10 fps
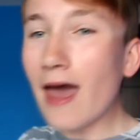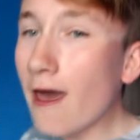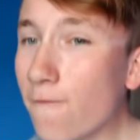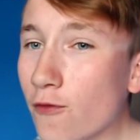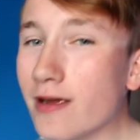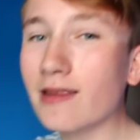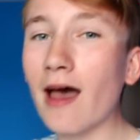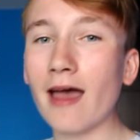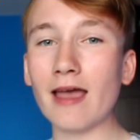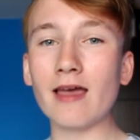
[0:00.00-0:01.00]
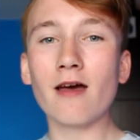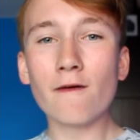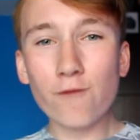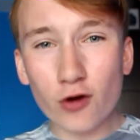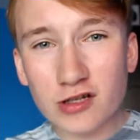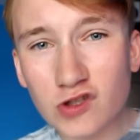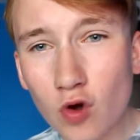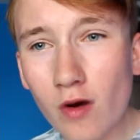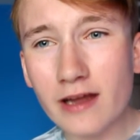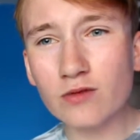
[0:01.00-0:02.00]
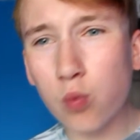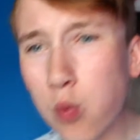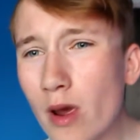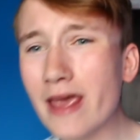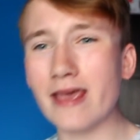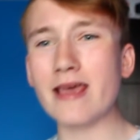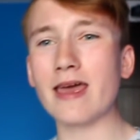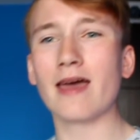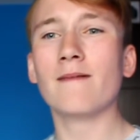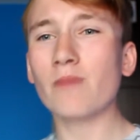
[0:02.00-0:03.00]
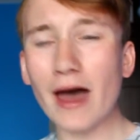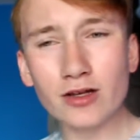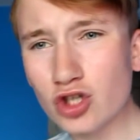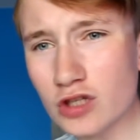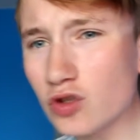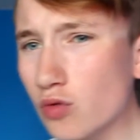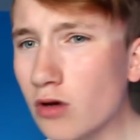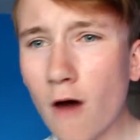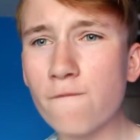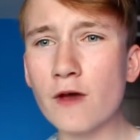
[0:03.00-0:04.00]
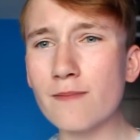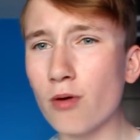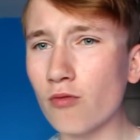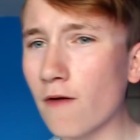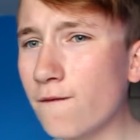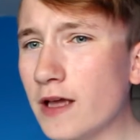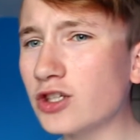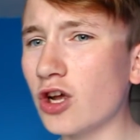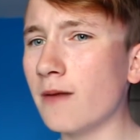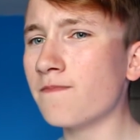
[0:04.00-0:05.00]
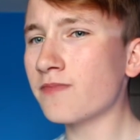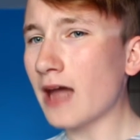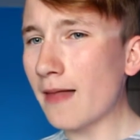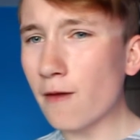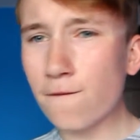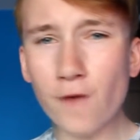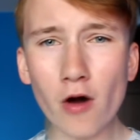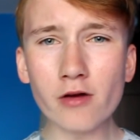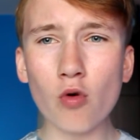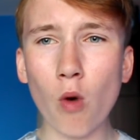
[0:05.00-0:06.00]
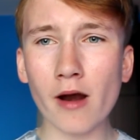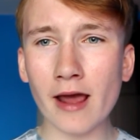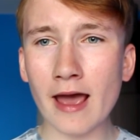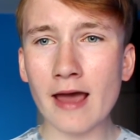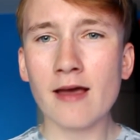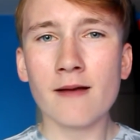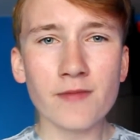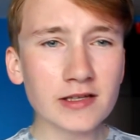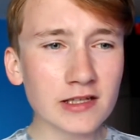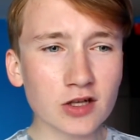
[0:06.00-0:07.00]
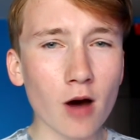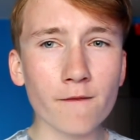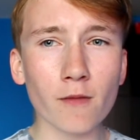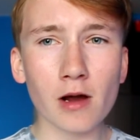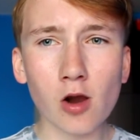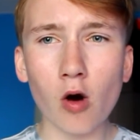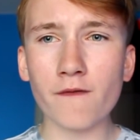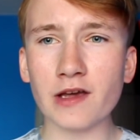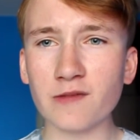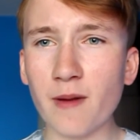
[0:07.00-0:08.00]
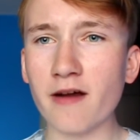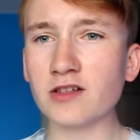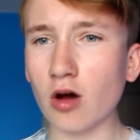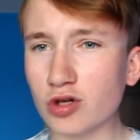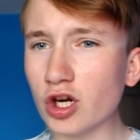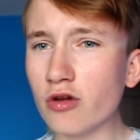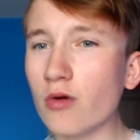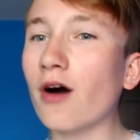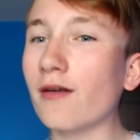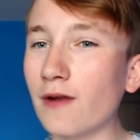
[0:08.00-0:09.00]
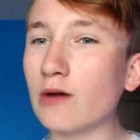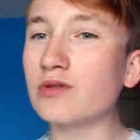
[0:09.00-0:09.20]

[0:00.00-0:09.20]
every day, for a solid week and just do nothing but revision? And the final one here, this has come from a lot of experience. I'll show you a kind of little